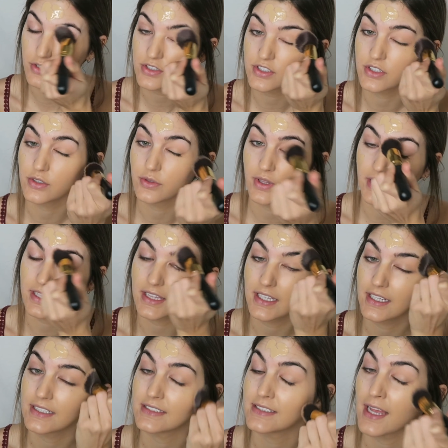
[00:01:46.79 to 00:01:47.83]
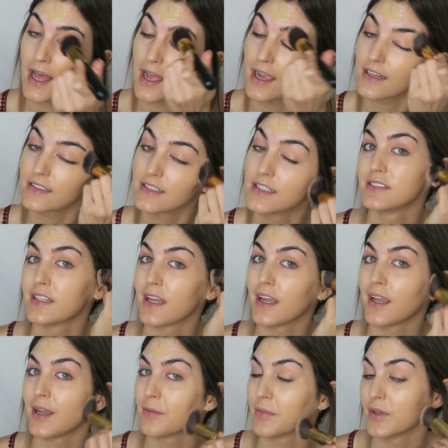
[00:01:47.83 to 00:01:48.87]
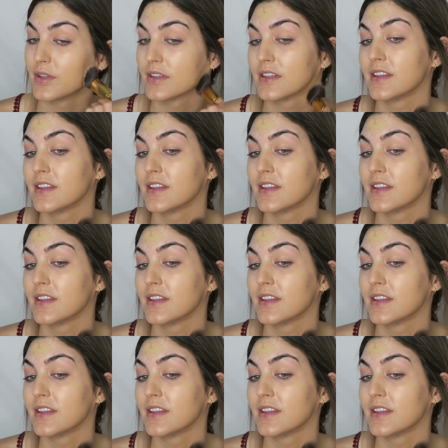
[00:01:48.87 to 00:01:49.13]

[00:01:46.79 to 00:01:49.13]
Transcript: do like the exact same